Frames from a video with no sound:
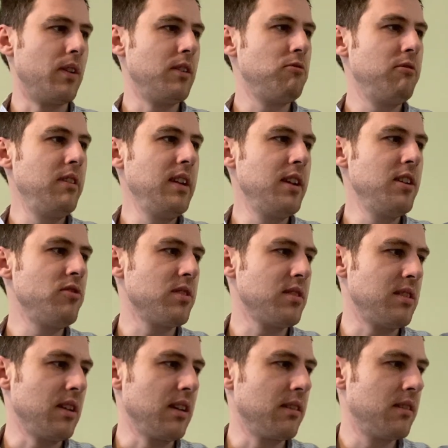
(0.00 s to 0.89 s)
It's really
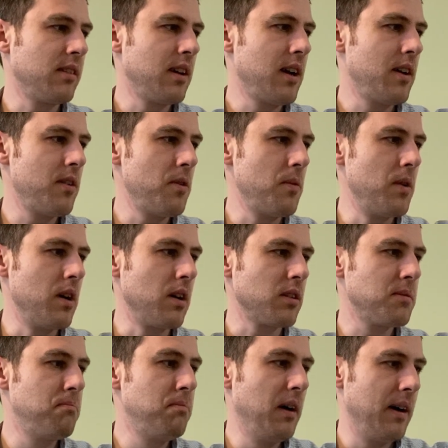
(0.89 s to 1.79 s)
interesting how it
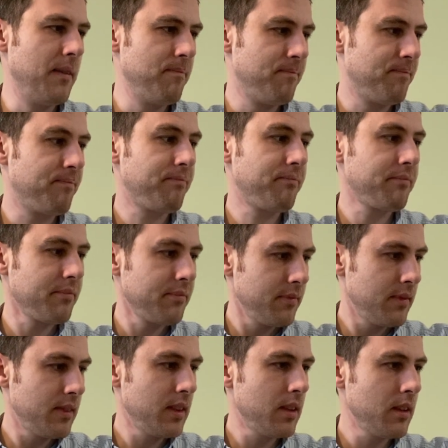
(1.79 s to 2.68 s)
works. But
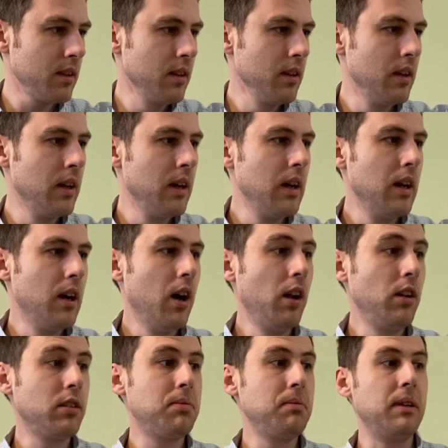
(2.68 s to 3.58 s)

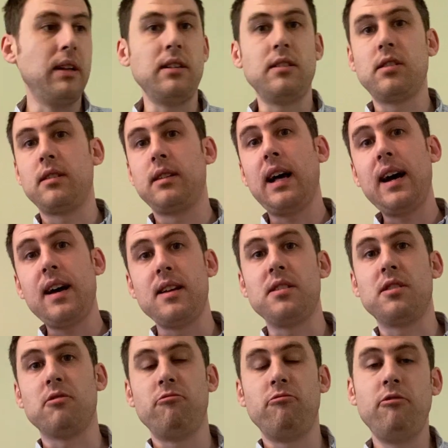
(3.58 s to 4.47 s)
ultimately, so that
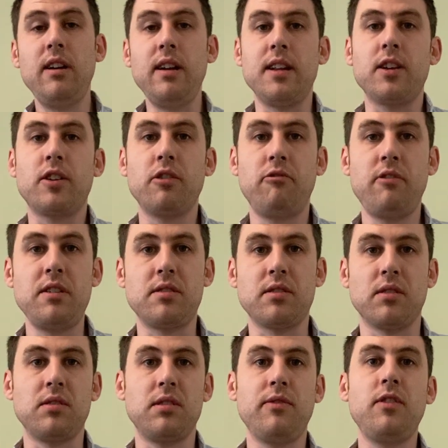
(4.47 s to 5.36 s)
is a really good
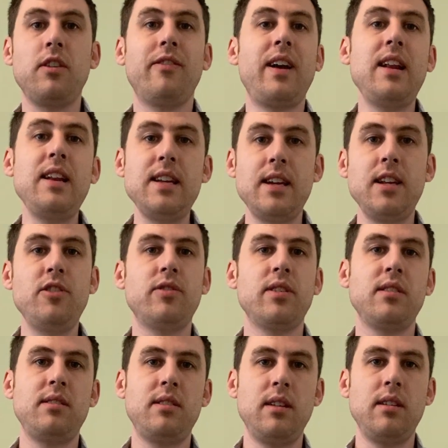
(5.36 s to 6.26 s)
resource. If you have any
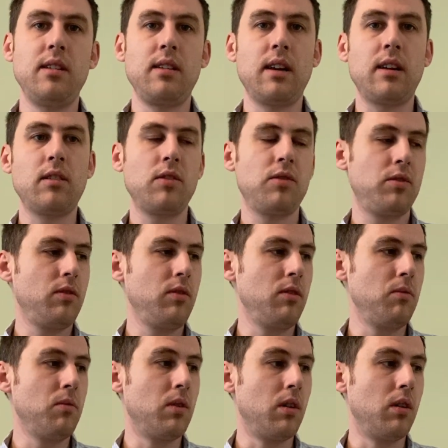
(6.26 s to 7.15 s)
interest in the
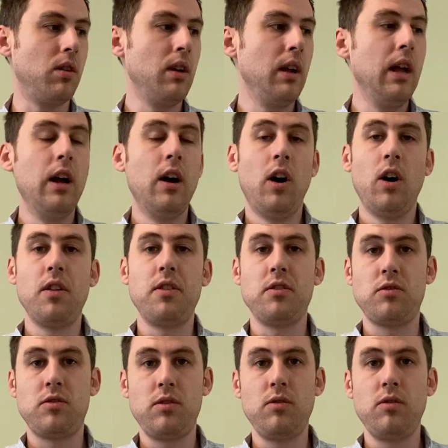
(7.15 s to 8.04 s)
Anglo-Zulu War or
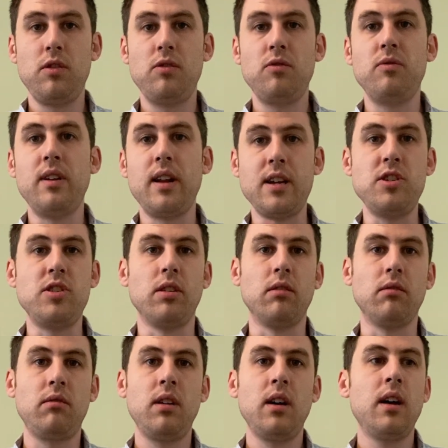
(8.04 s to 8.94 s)
the Zulu
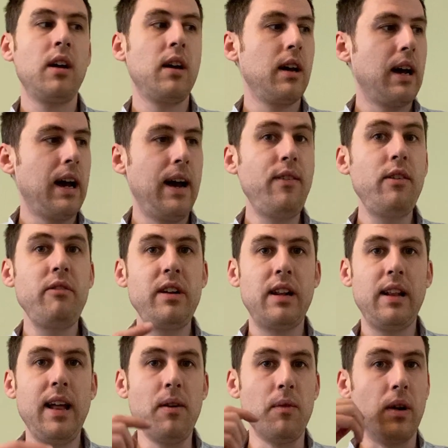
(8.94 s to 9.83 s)
Nation, have a read
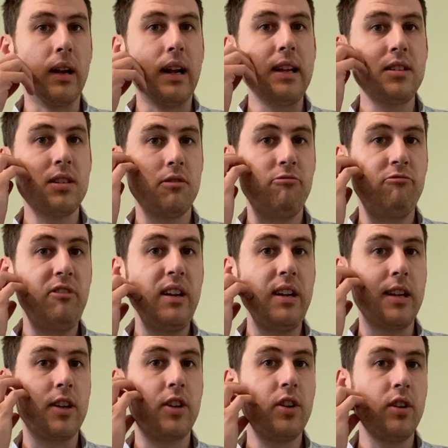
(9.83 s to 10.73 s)
of that one. That's a
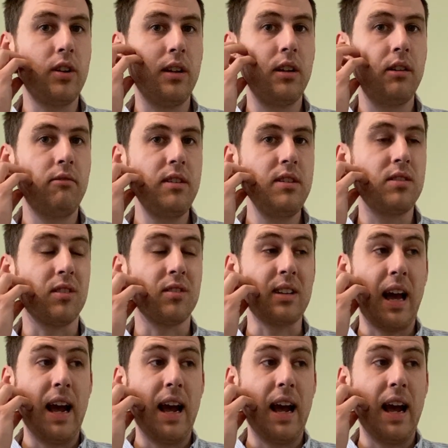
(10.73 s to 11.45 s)
really good little resource.